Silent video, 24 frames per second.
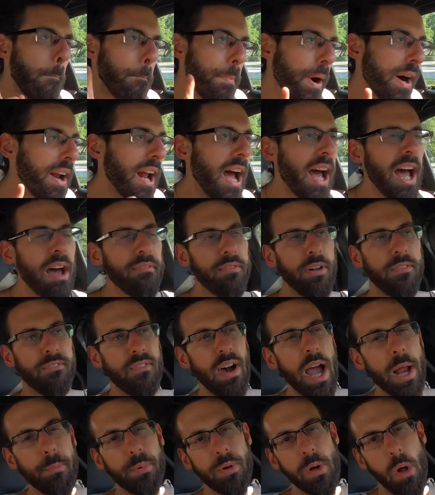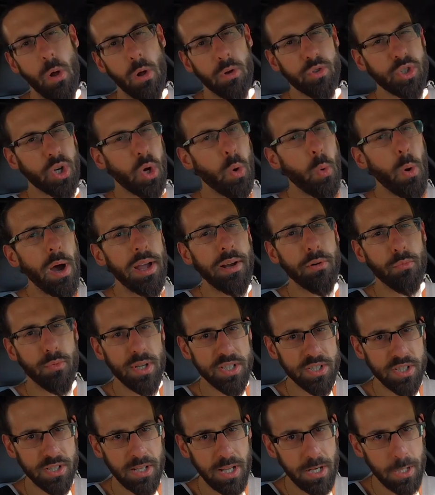But I have a Vibrant ultra quiet
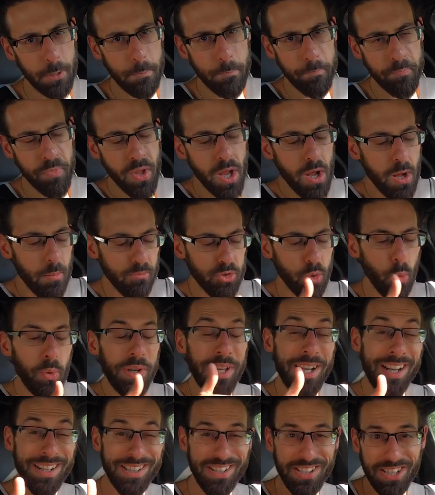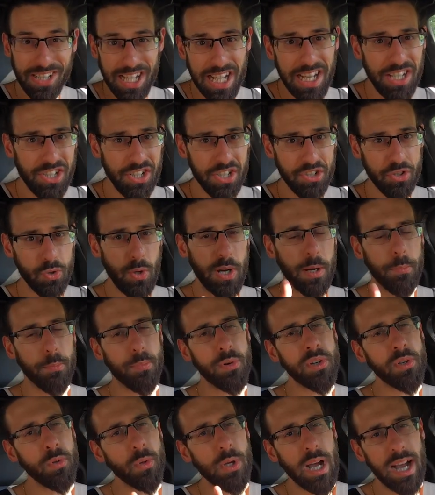resonator, doing it in stages, so I can
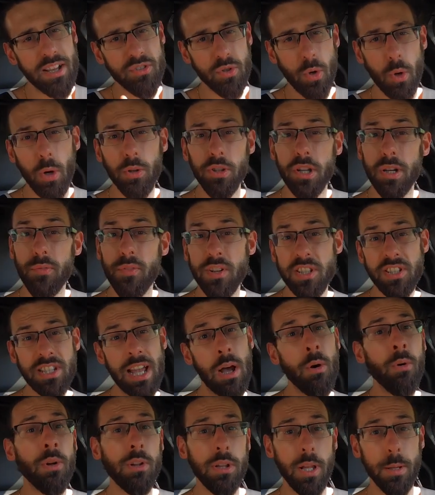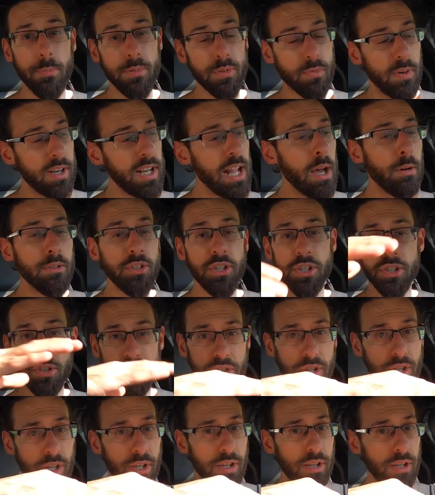bring you guys all the different sound clips. Right now it's
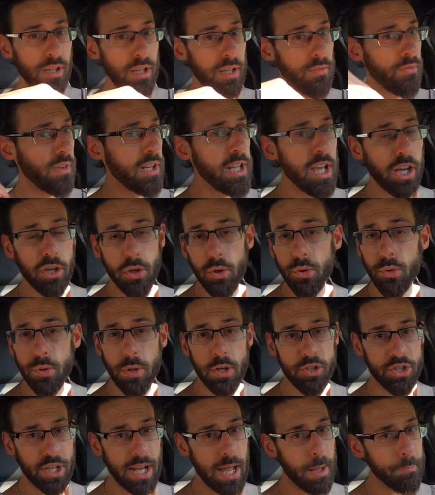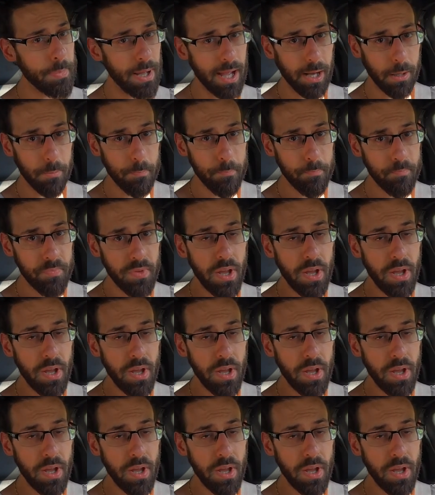just Invidia Q300 catback.